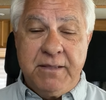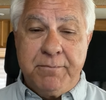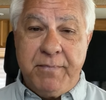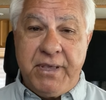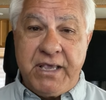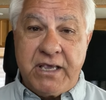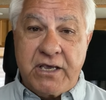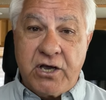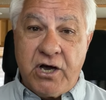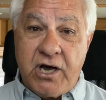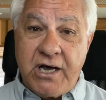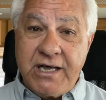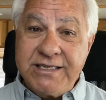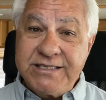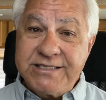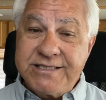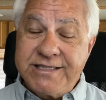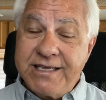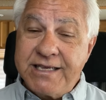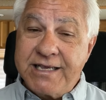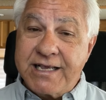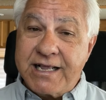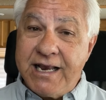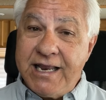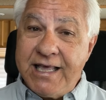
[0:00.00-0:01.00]
Because
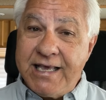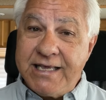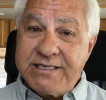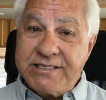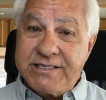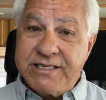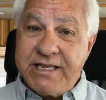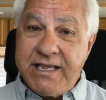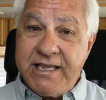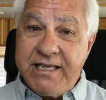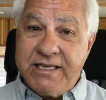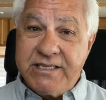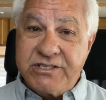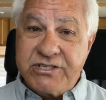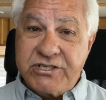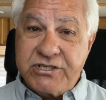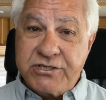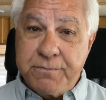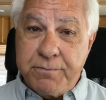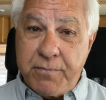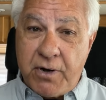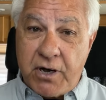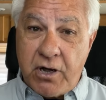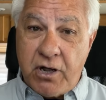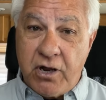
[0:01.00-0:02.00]
the Class C is
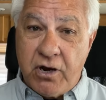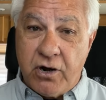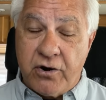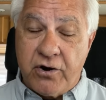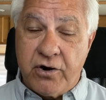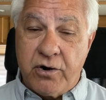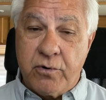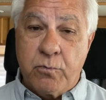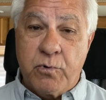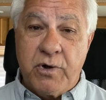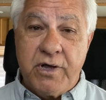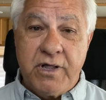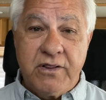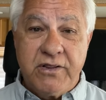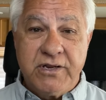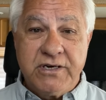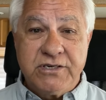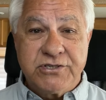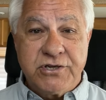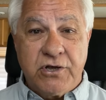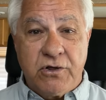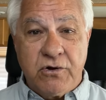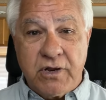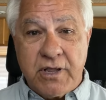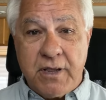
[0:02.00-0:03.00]
smaller, well,
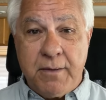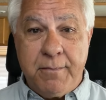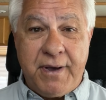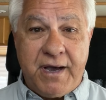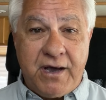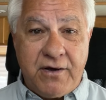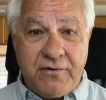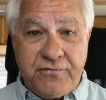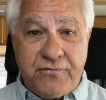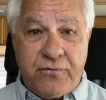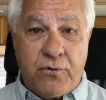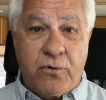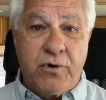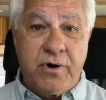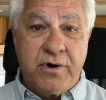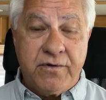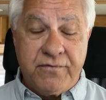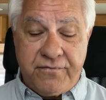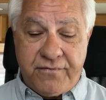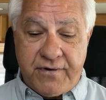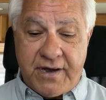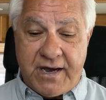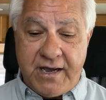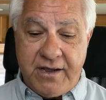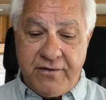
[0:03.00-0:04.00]
there's only about four to
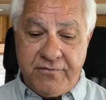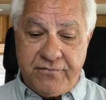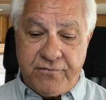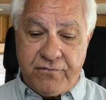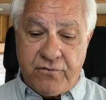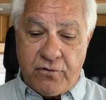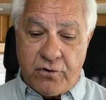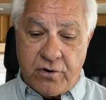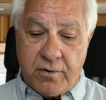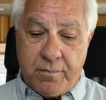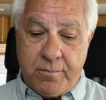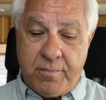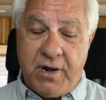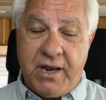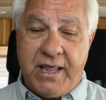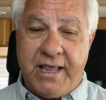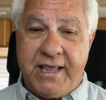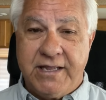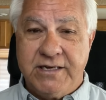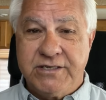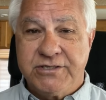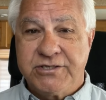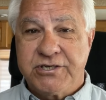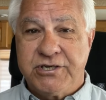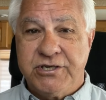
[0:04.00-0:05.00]
five floor
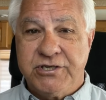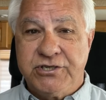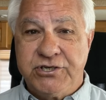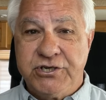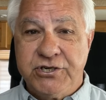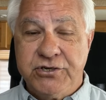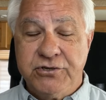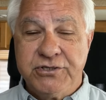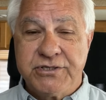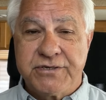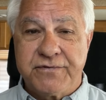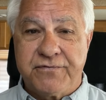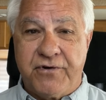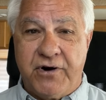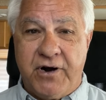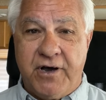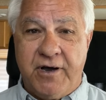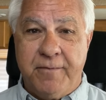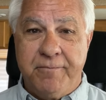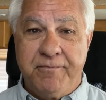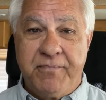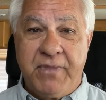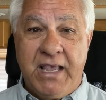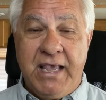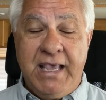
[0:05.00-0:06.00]
plans to choose
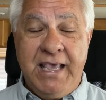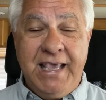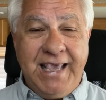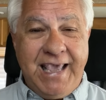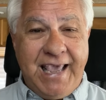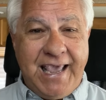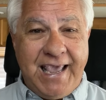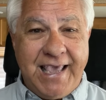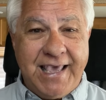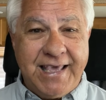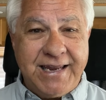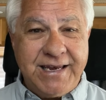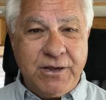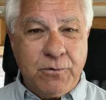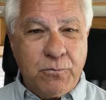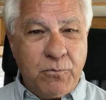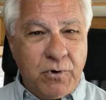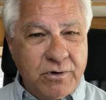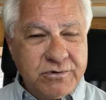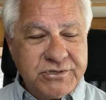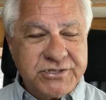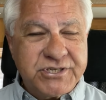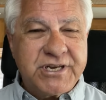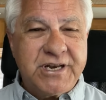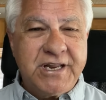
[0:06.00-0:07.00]
from, and it
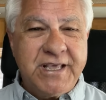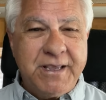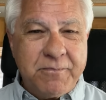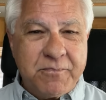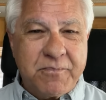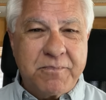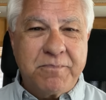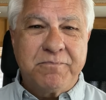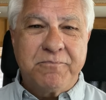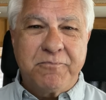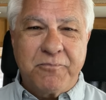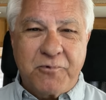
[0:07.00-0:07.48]
won't sleep